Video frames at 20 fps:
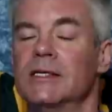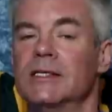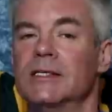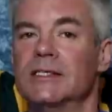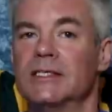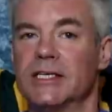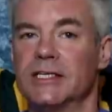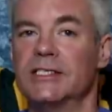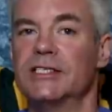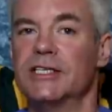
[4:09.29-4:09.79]

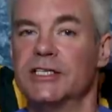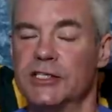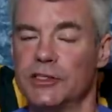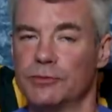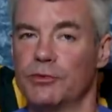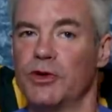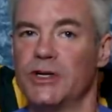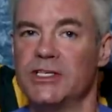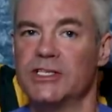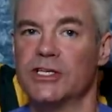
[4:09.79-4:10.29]
Since the
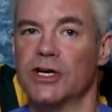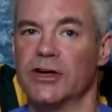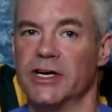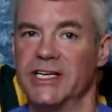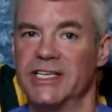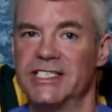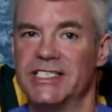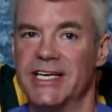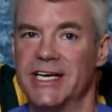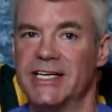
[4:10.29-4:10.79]
sprints are
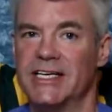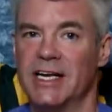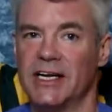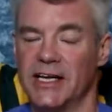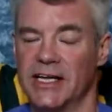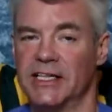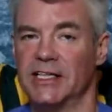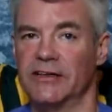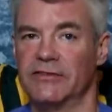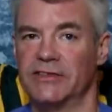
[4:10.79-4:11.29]
a set
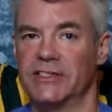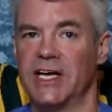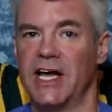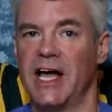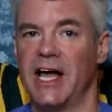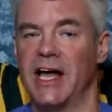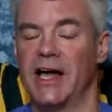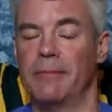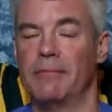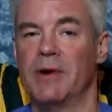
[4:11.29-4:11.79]
length of
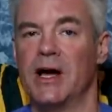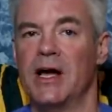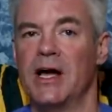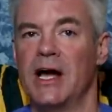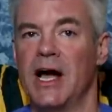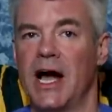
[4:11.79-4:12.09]
time,